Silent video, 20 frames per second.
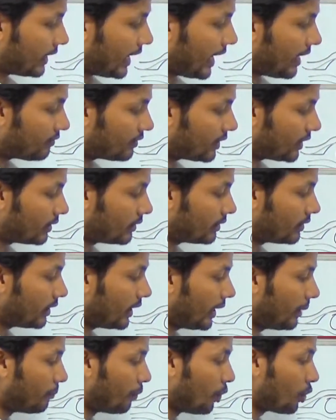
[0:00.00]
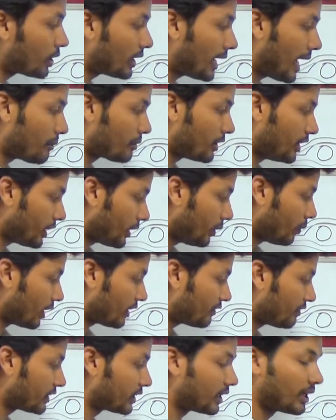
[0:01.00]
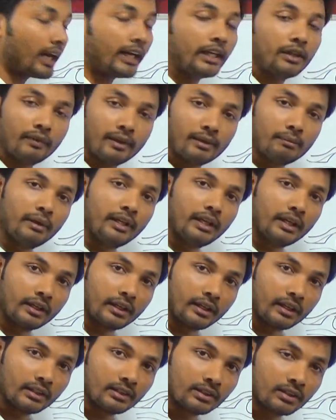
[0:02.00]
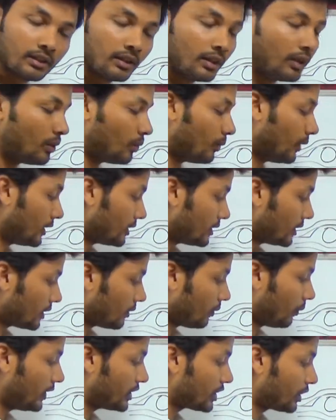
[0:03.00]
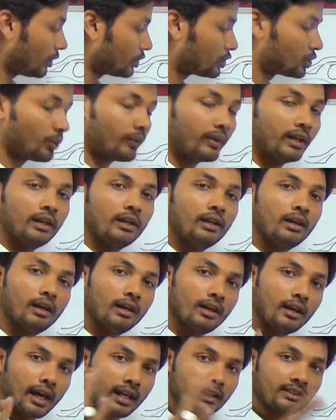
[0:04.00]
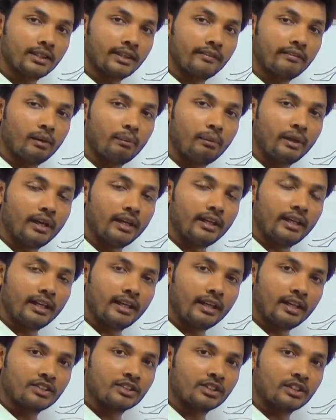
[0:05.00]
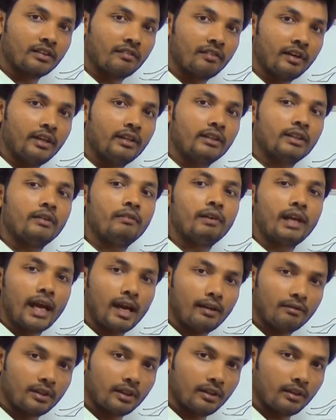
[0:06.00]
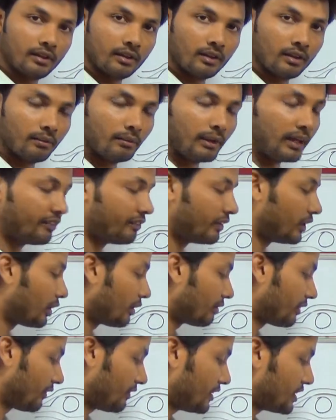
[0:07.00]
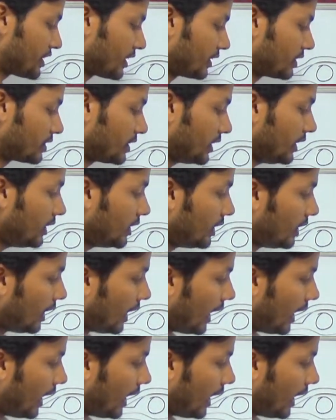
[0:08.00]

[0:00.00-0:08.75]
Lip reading: they have done a more laboratory work for the lightweight materials, which also will, as there will be a decrease in the weight, they will have the benefit of efficiency.